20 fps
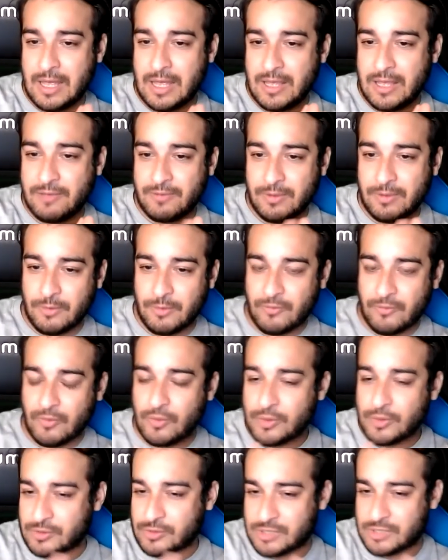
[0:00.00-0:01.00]
even before
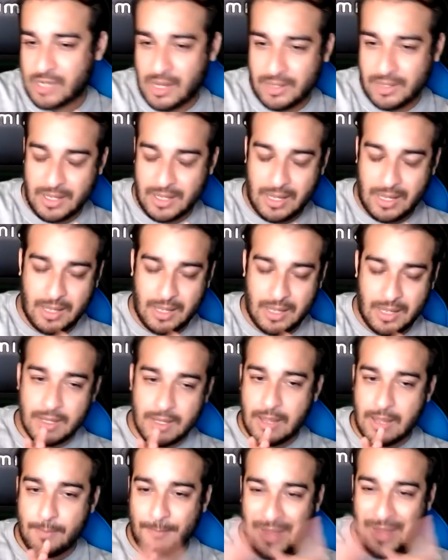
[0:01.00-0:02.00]
you start that,
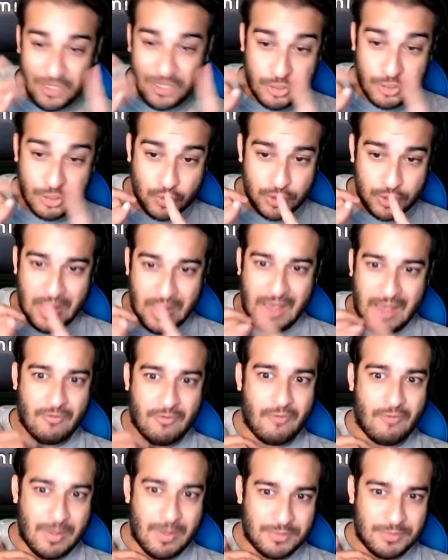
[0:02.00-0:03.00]
make sure you have
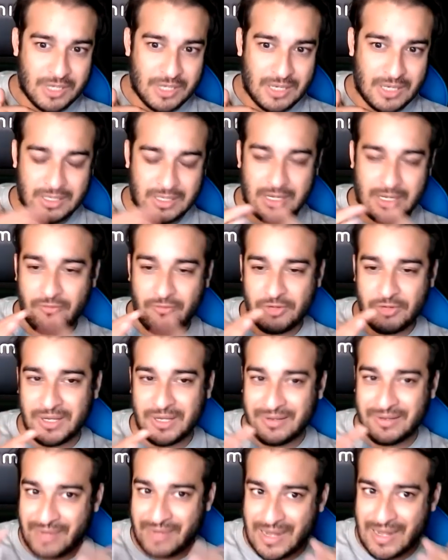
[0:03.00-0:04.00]
a website and
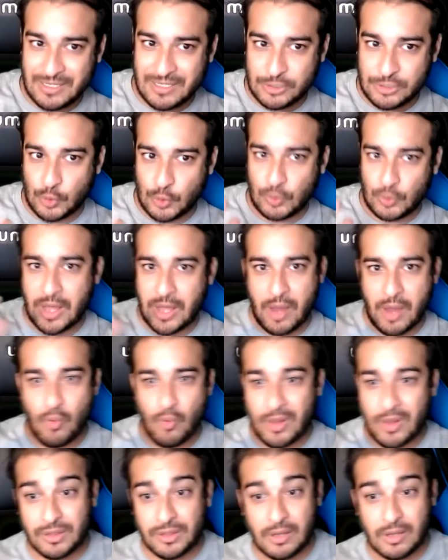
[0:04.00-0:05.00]
everything ready, so that
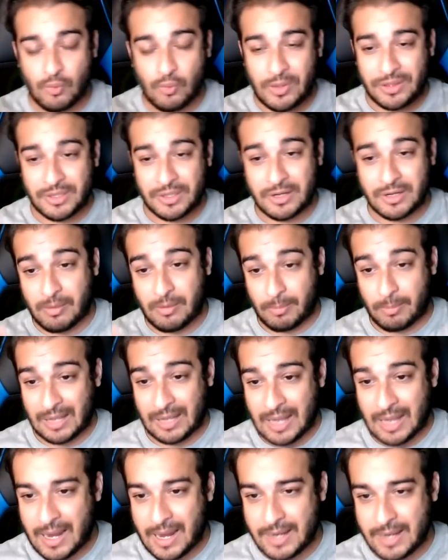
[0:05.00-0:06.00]
when they
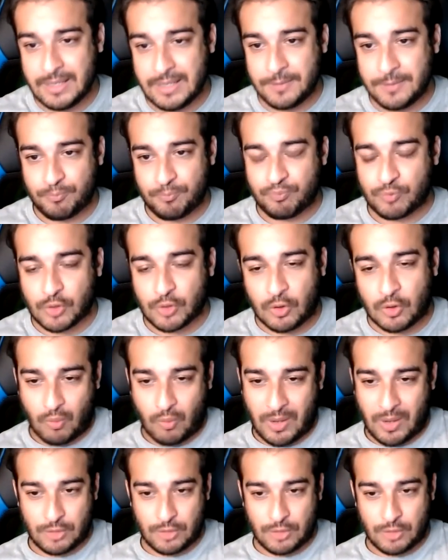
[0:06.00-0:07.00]
reply, or
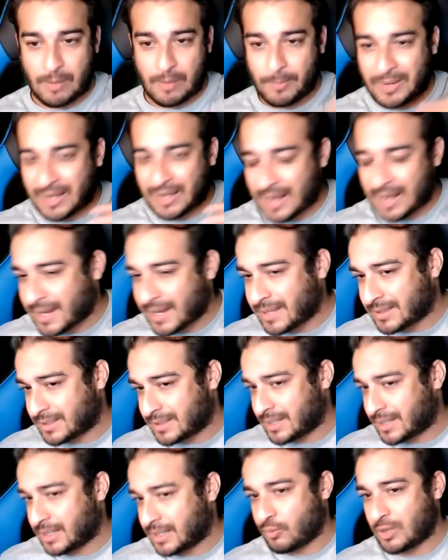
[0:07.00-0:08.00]
when you're applying
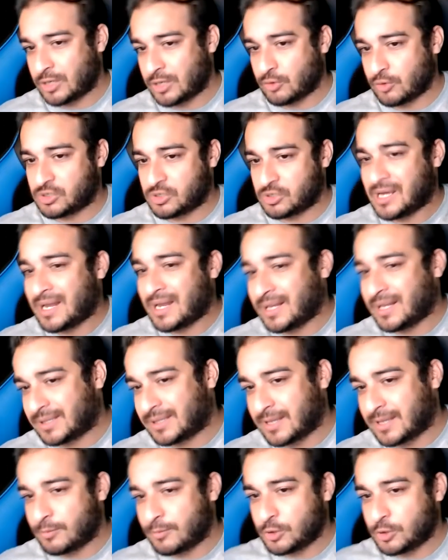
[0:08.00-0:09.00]
there, when you're telling
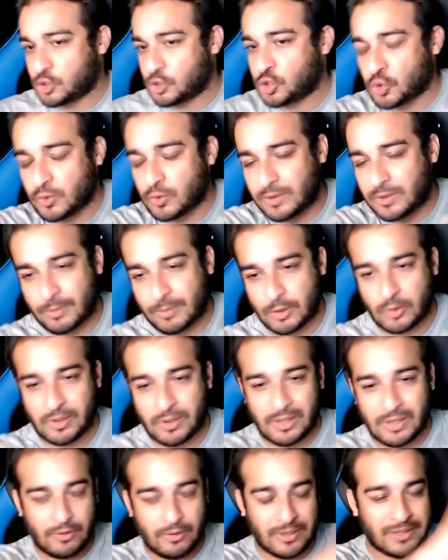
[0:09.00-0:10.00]
them, you show them,
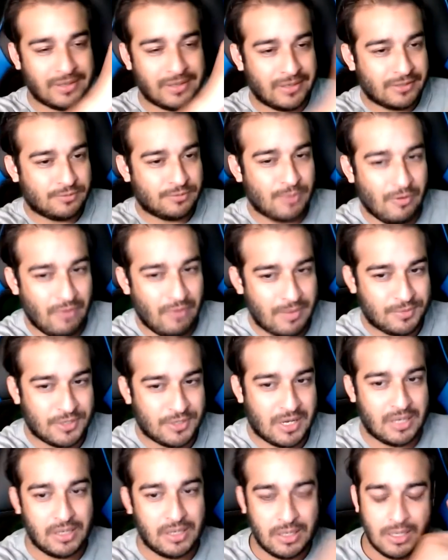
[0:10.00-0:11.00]
okay, here's my
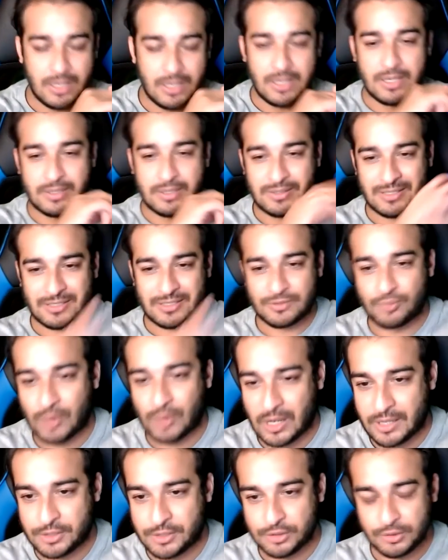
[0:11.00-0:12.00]
website, this is
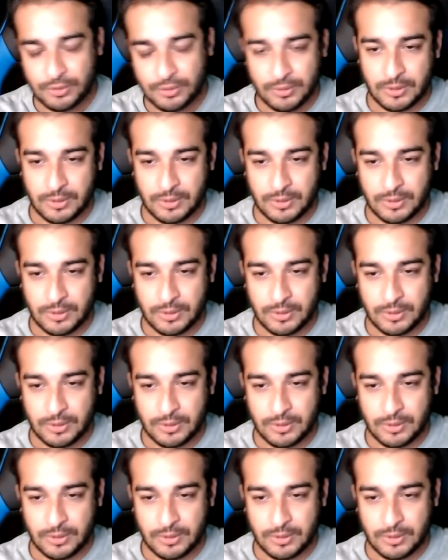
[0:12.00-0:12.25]
what I do.